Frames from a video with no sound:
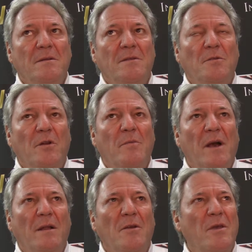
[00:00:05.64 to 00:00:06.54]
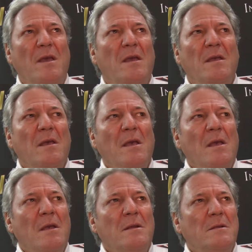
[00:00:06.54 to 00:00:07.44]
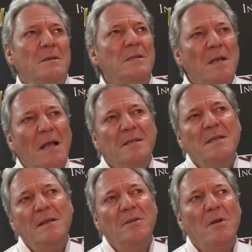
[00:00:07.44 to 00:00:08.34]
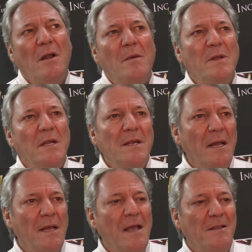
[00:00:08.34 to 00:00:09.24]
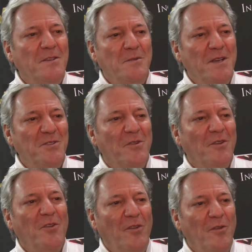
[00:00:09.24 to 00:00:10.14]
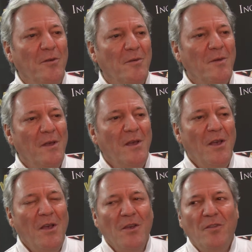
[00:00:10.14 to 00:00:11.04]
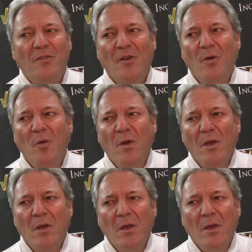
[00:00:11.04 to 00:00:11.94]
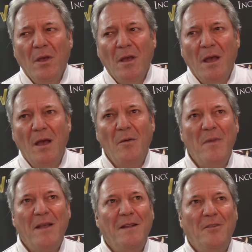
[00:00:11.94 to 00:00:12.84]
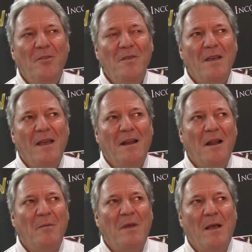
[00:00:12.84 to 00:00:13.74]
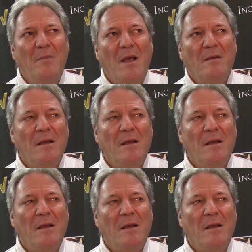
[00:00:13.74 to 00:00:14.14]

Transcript: thought about, okay, I said to God, I'm going to dedicate this restaurant to you. So how am I going to do that? And I'm